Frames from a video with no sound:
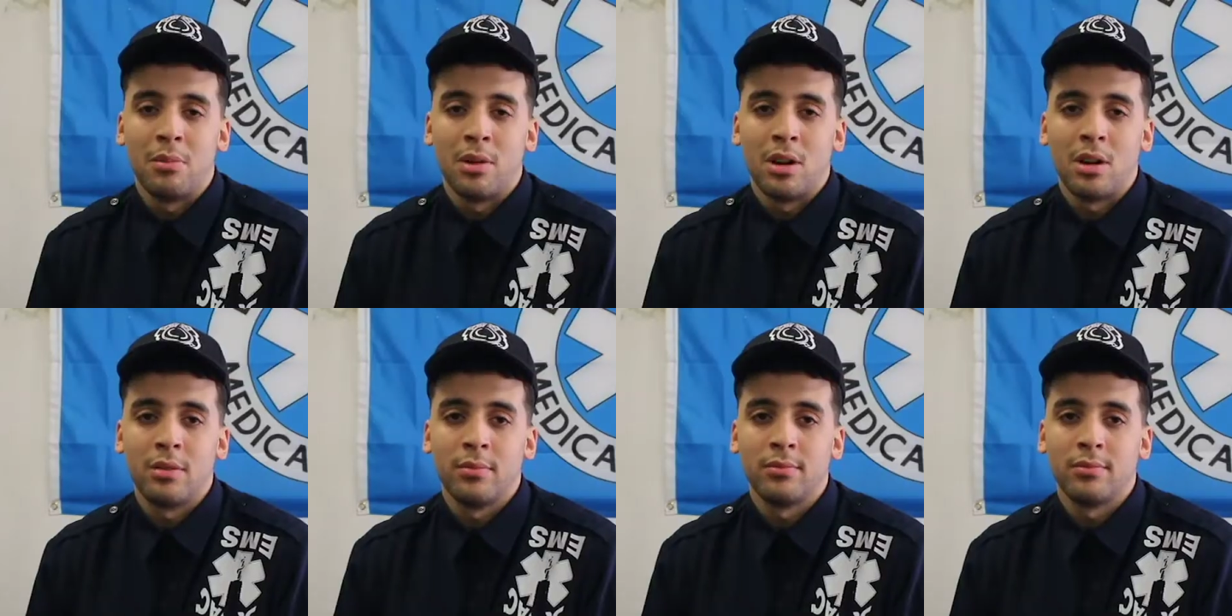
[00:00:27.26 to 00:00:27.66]

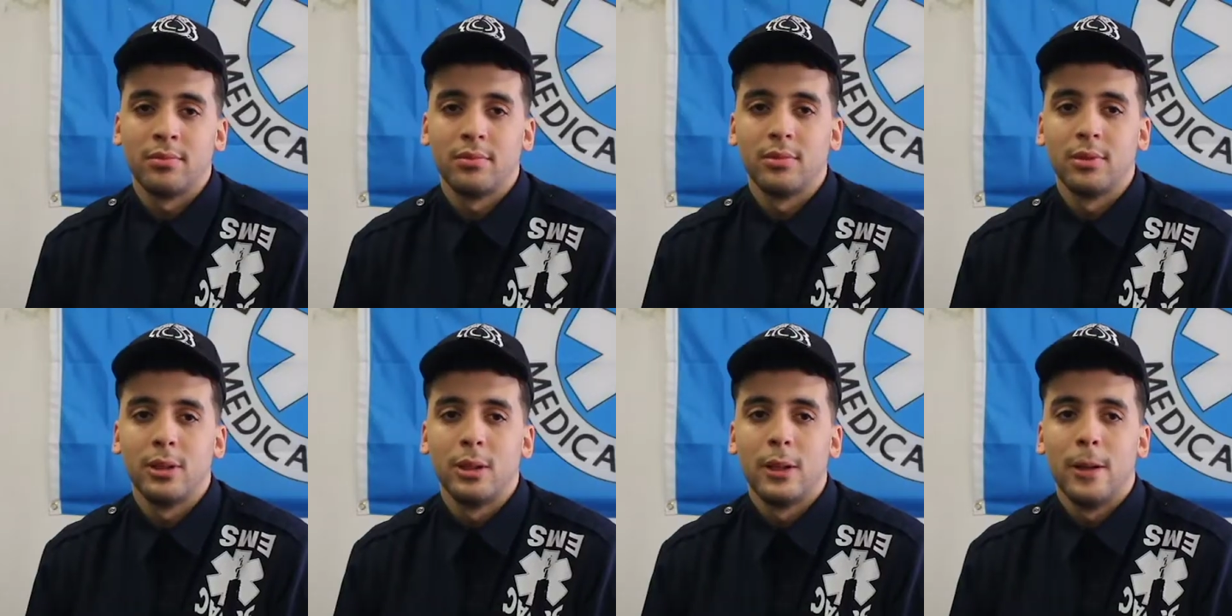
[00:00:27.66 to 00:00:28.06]
mom
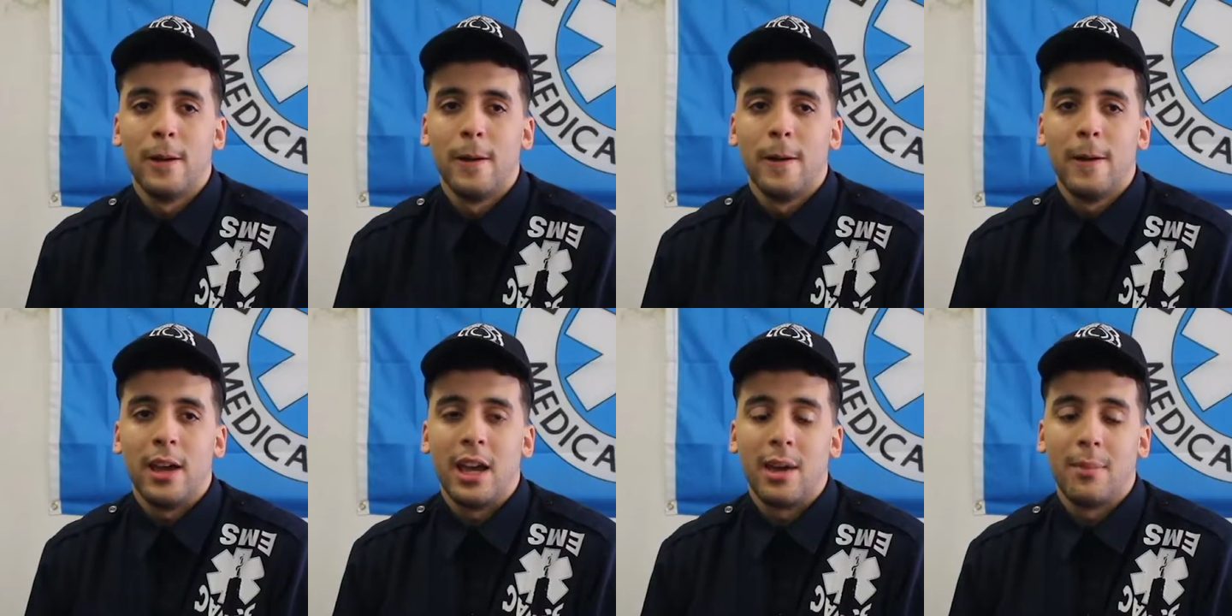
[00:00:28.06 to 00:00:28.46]

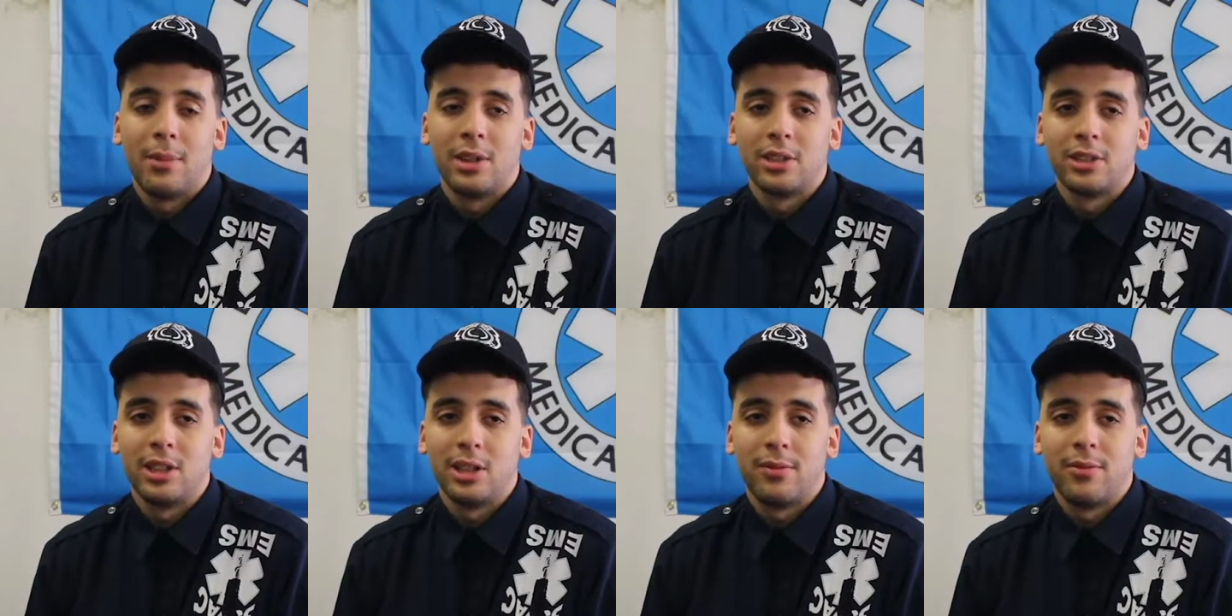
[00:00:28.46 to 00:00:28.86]
and my
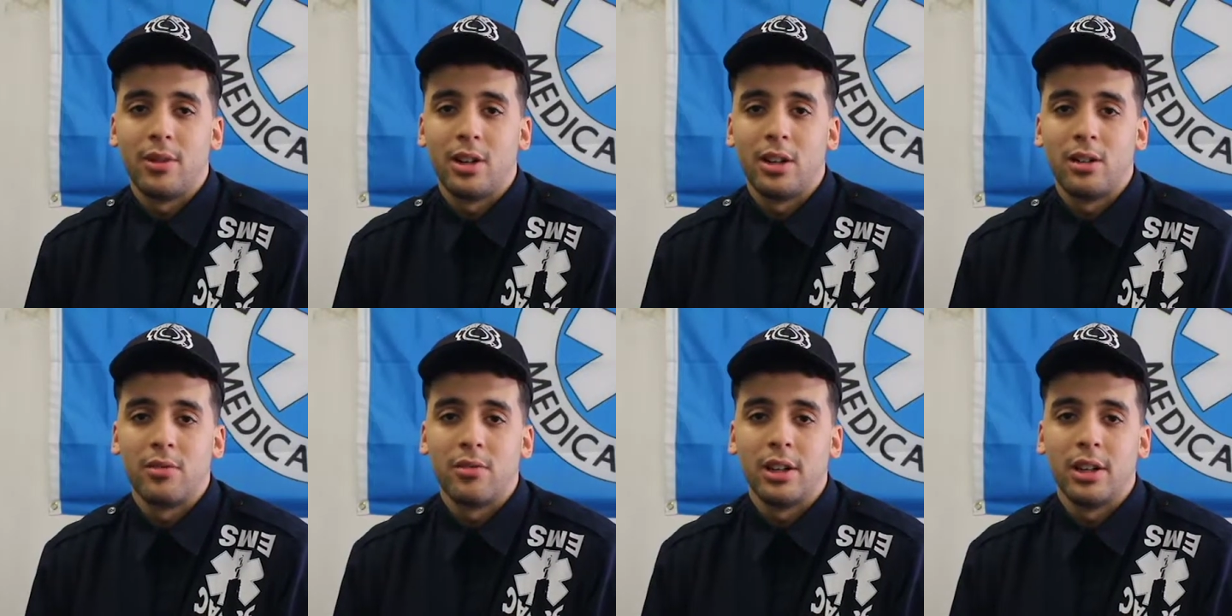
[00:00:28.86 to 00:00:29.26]

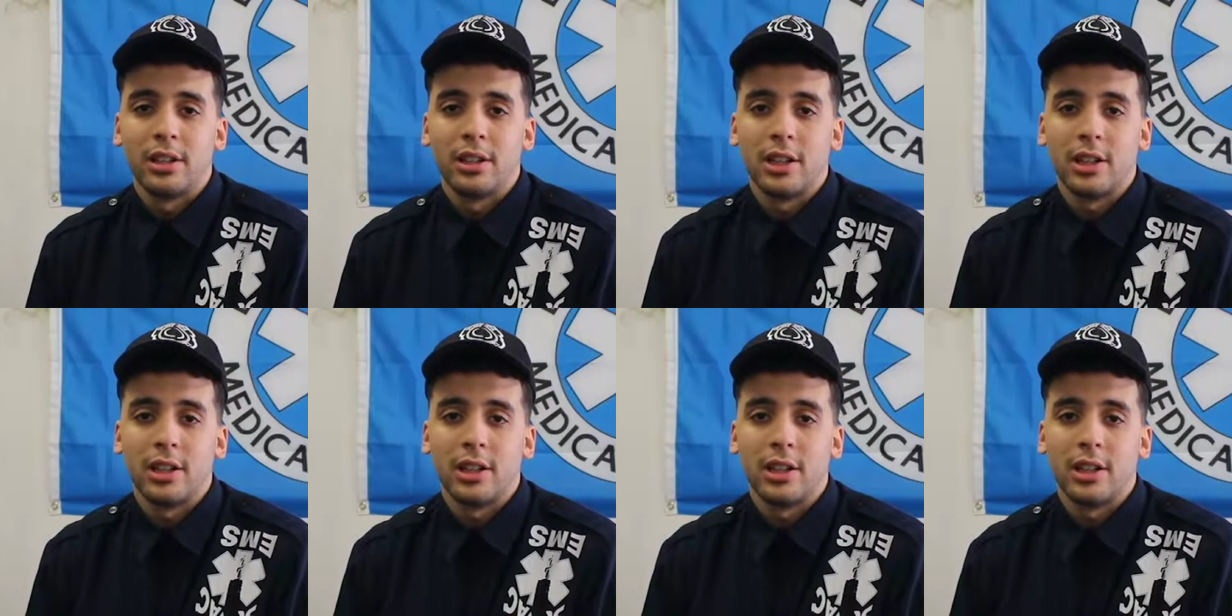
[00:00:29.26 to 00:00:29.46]
stepfather right